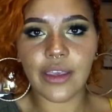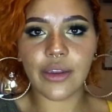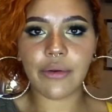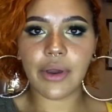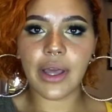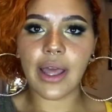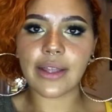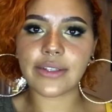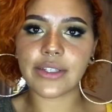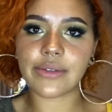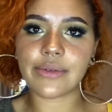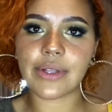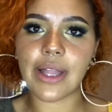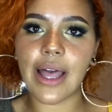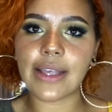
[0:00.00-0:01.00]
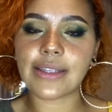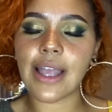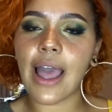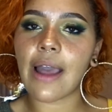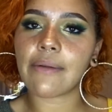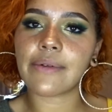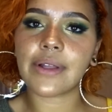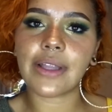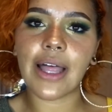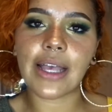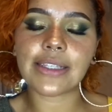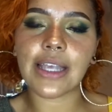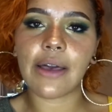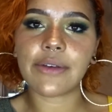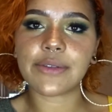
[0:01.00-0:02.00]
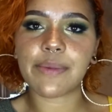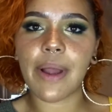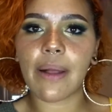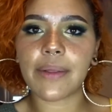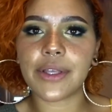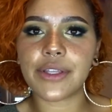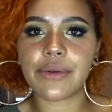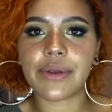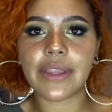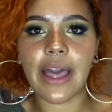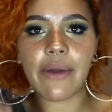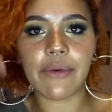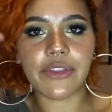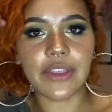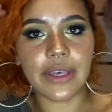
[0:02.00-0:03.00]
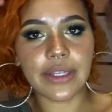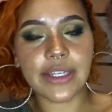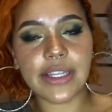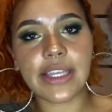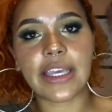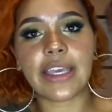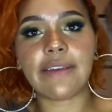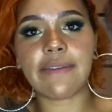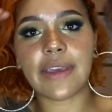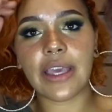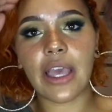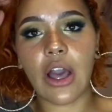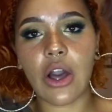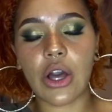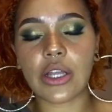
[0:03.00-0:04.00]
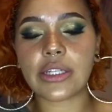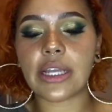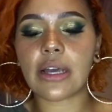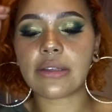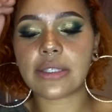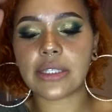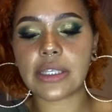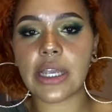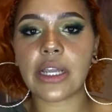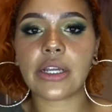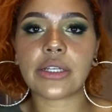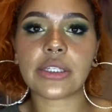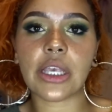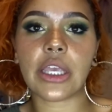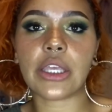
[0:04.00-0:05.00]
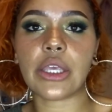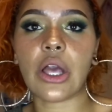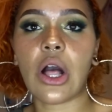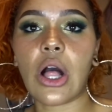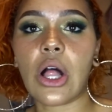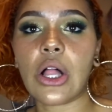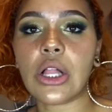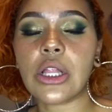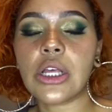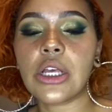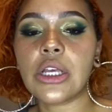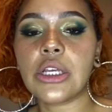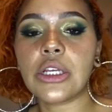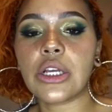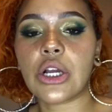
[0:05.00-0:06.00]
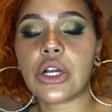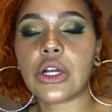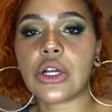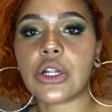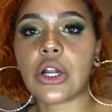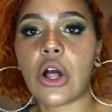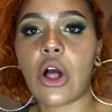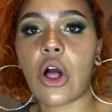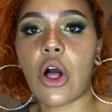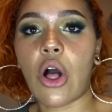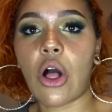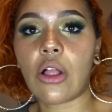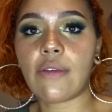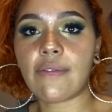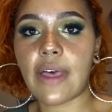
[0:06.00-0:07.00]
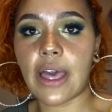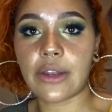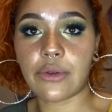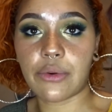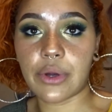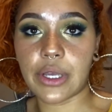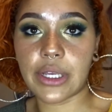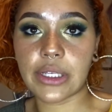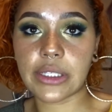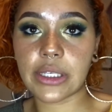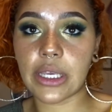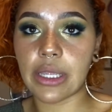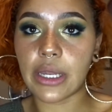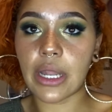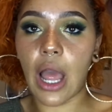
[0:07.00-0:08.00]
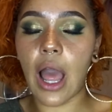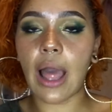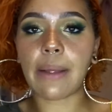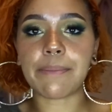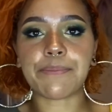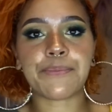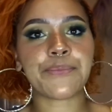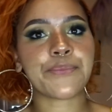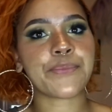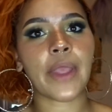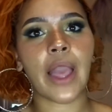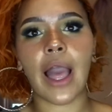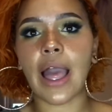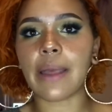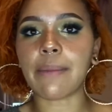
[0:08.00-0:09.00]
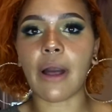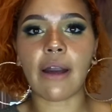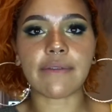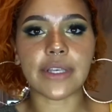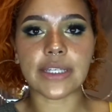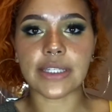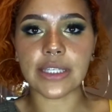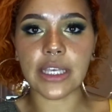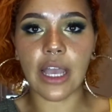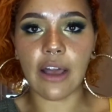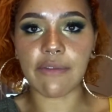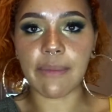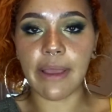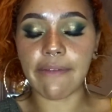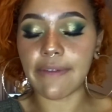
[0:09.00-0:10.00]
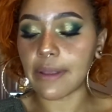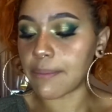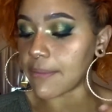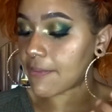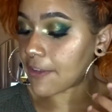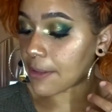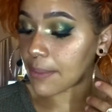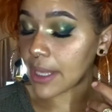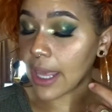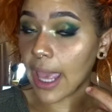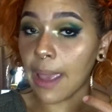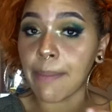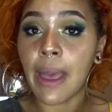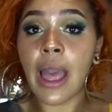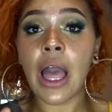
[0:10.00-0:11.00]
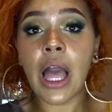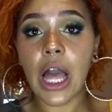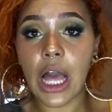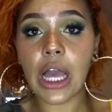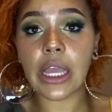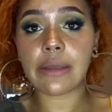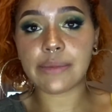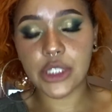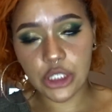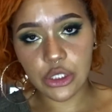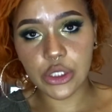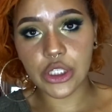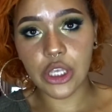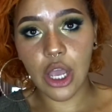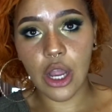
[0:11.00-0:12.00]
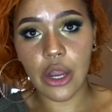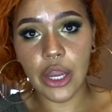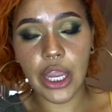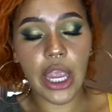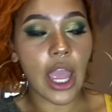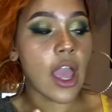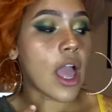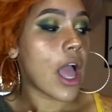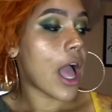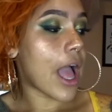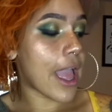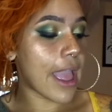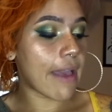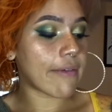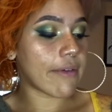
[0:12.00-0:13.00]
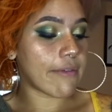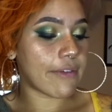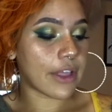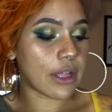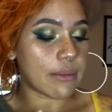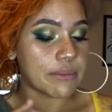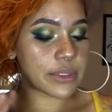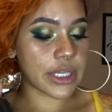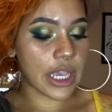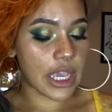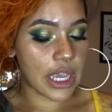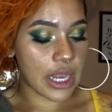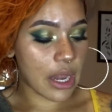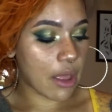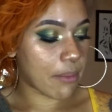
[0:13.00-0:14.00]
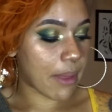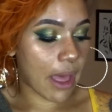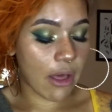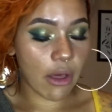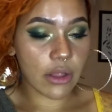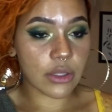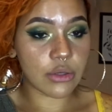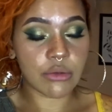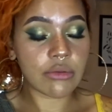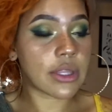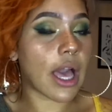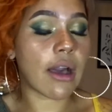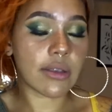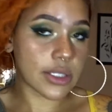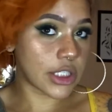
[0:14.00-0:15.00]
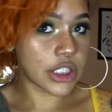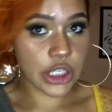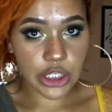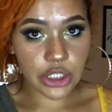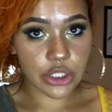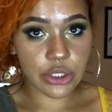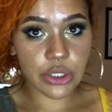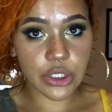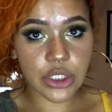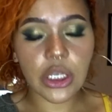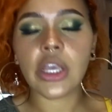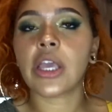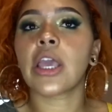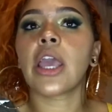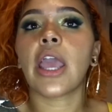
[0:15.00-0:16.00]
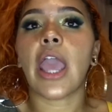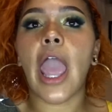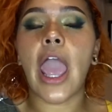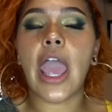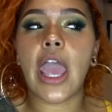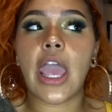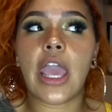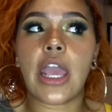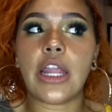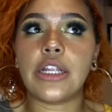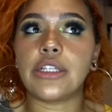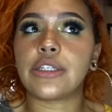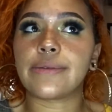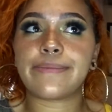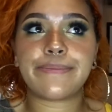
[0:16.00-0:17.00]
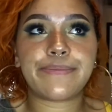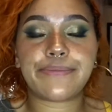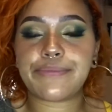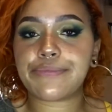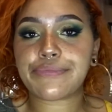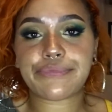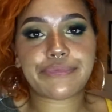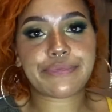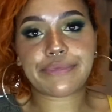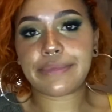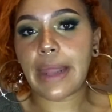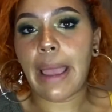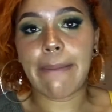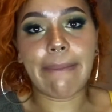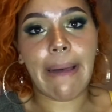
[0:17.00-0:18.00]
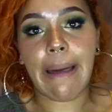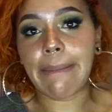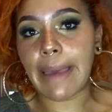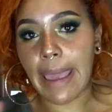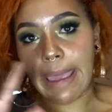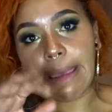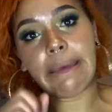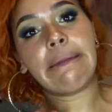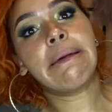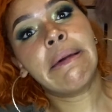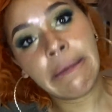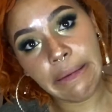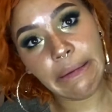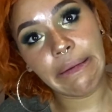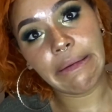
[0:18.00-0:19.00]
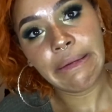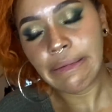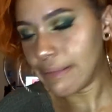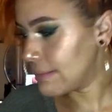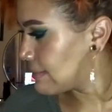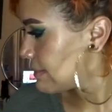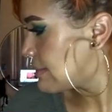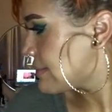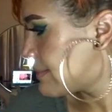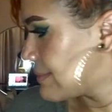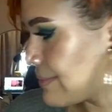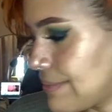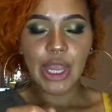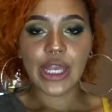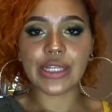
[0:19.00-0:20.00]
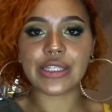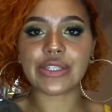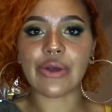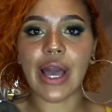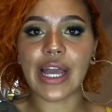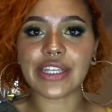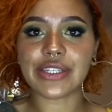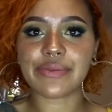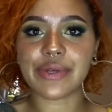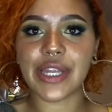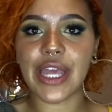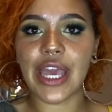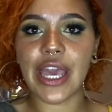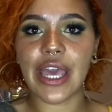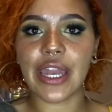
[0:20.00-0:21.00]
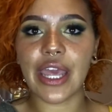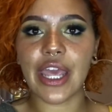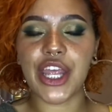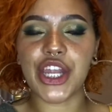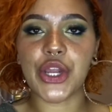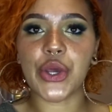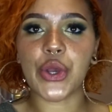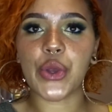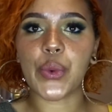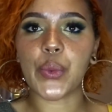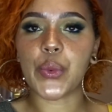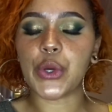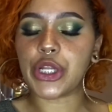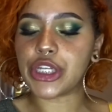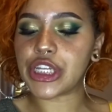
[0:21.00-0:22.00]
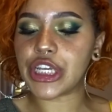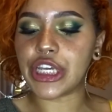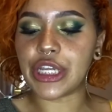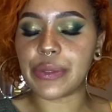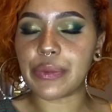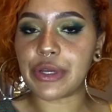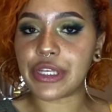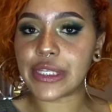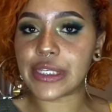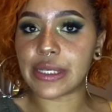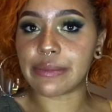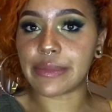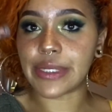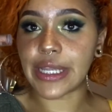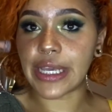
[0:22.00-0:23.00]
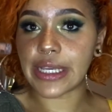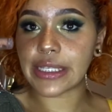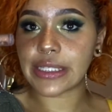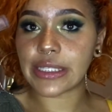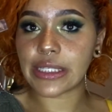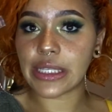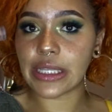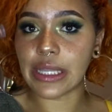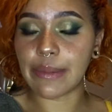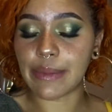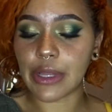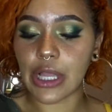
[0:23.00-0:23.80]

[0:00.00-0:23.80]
You know what I just realized? I realized I was probably doing that with the TV on downstairs, and y'all heard all of that noise, and I'm obviously off my filming game. I am so sorry. I haven't filmed in about 2,000 years, and my bad. So I just went ahead and went in with some NYX lip